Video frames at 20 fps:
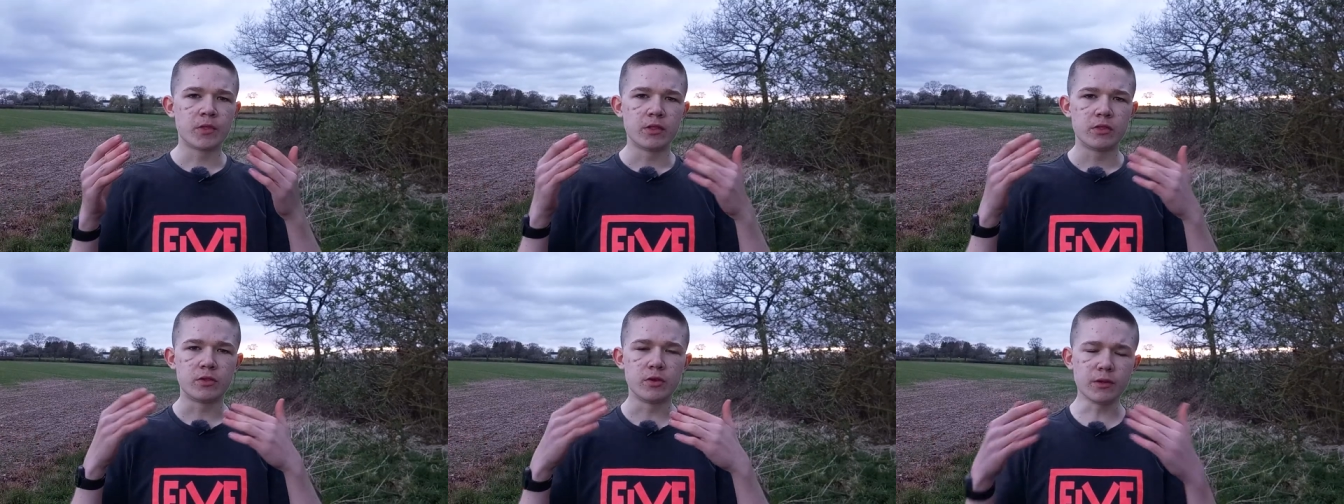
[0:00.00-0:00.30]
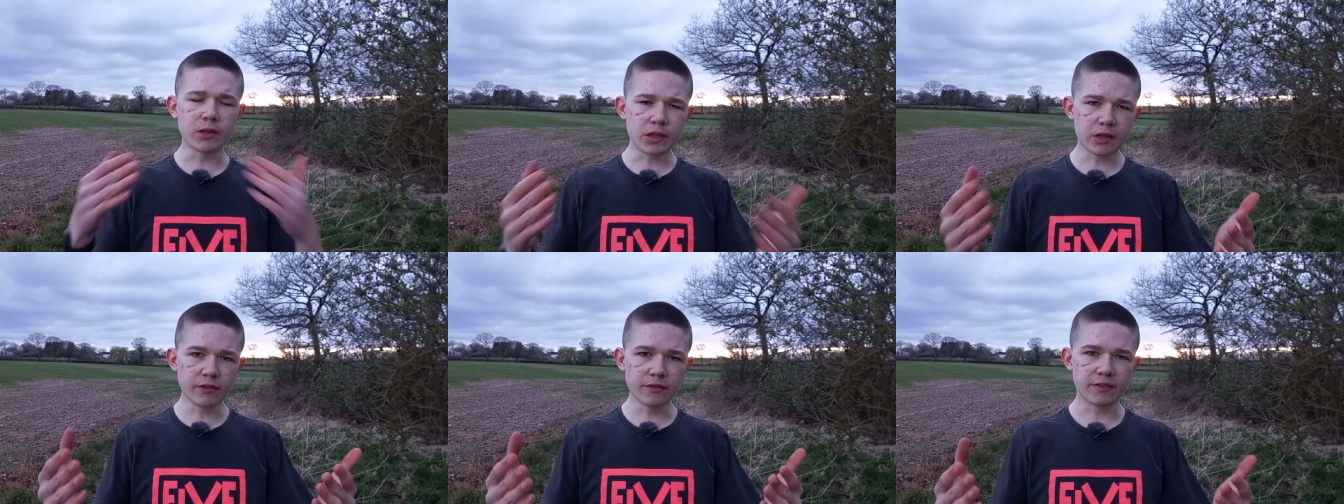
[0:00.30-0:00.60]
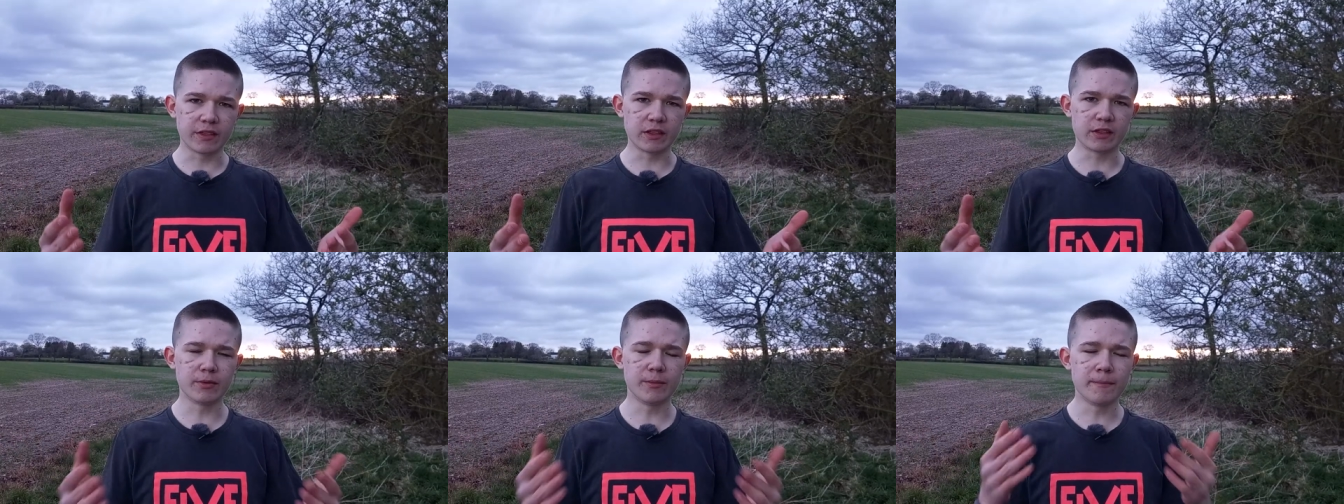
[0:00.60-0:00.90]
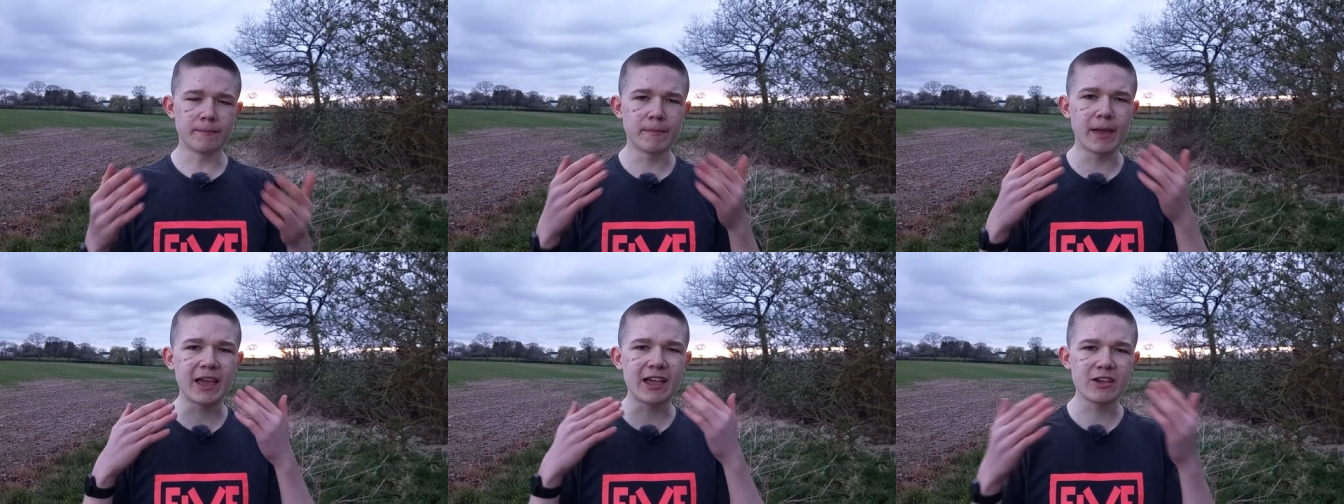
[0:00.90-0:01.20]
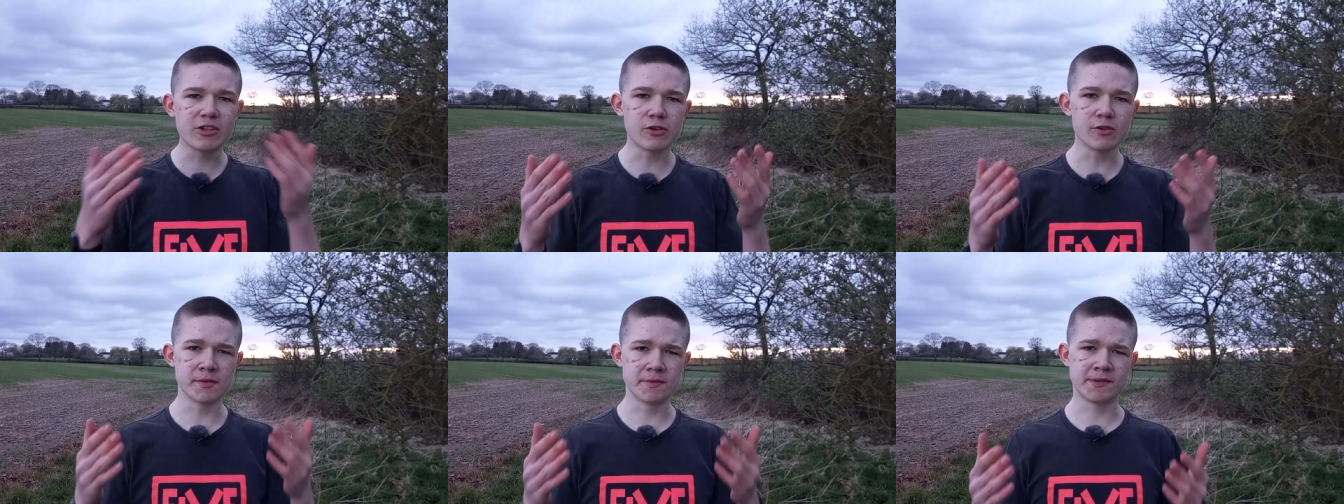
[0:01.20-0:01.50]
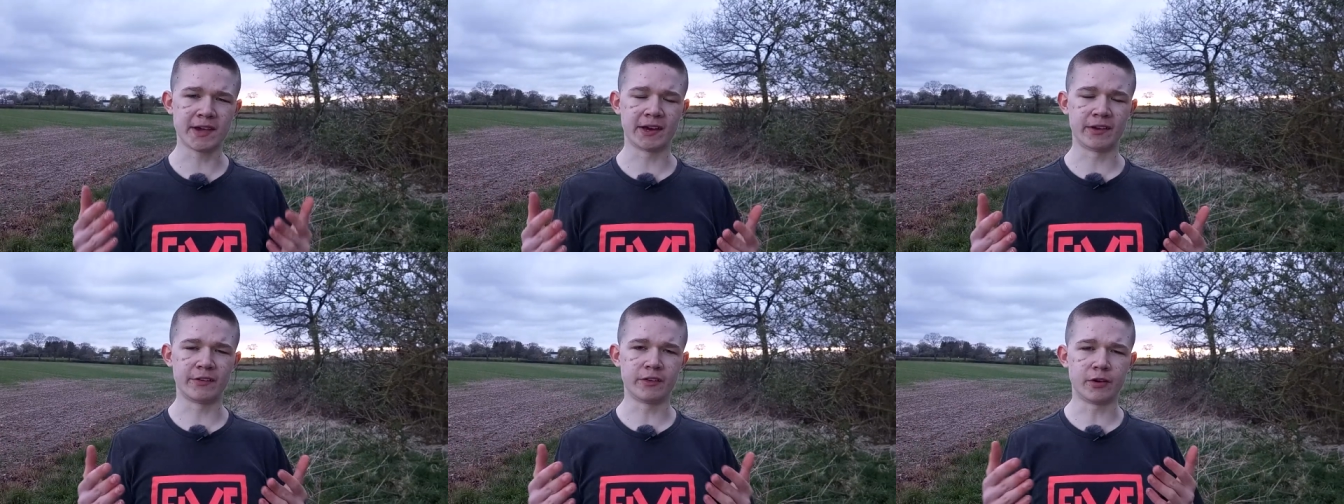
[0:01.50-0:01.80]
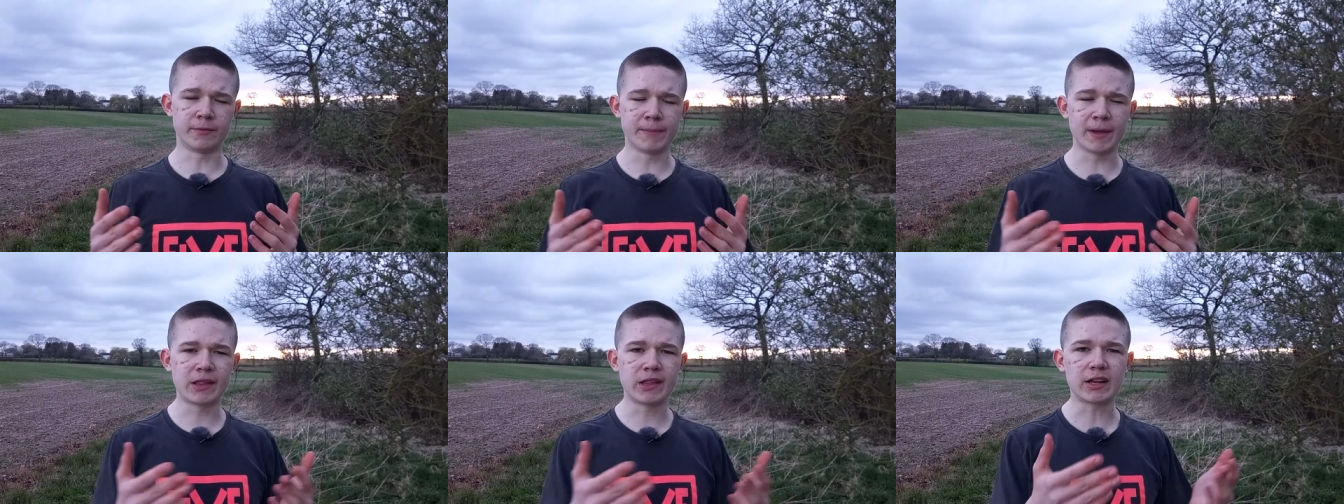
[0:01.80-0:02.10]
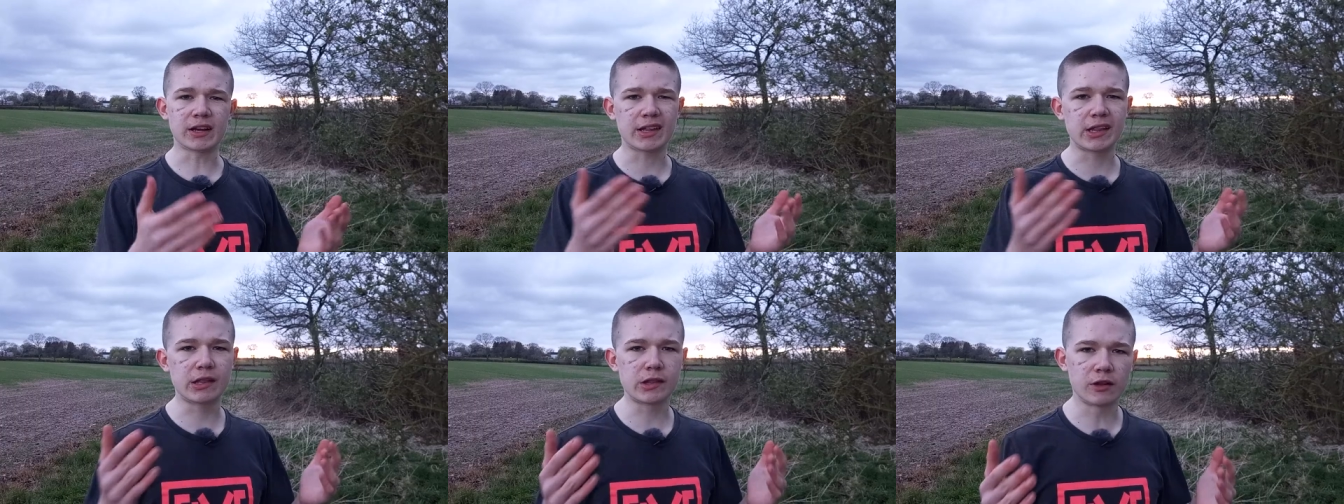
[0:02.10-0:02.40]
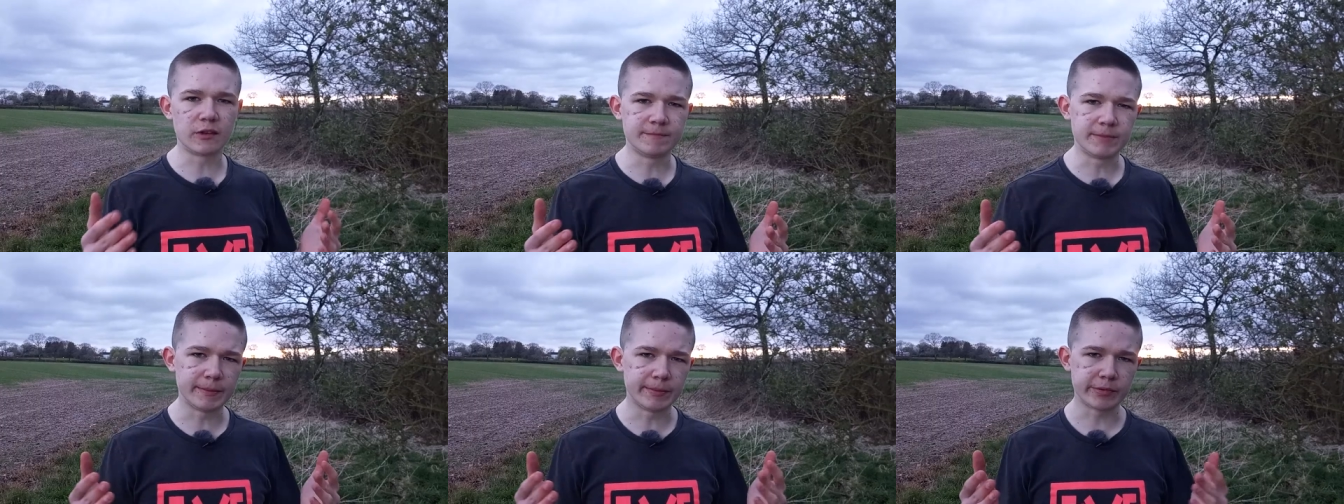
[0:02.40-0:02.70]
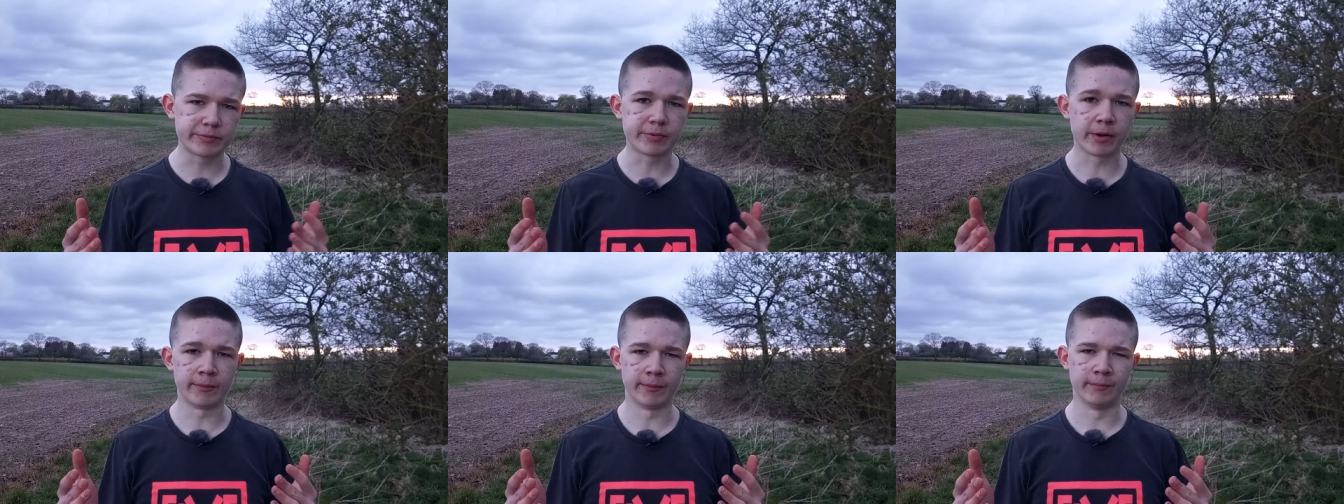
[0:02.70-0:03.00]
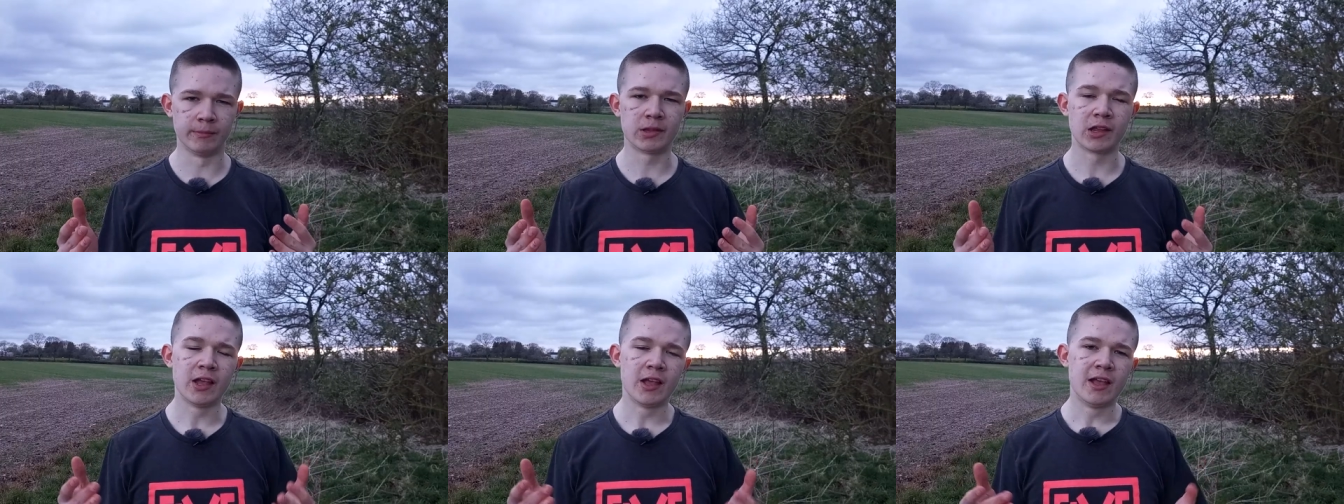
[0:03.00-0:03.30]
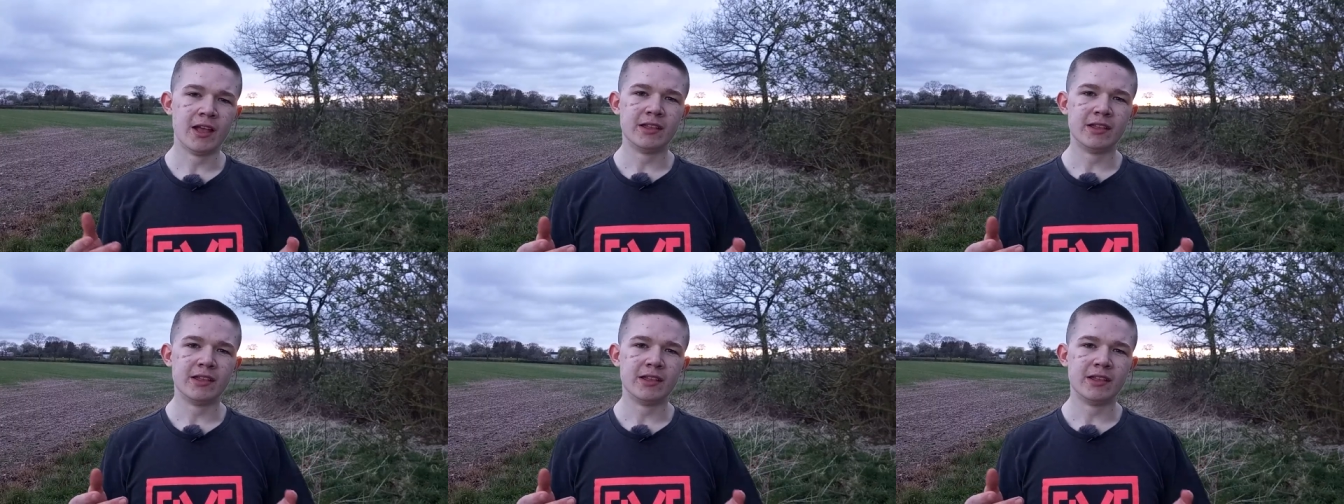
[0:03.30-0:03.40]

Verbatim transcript: Do something, do, make a YouTube channel that will basically solve people's problems.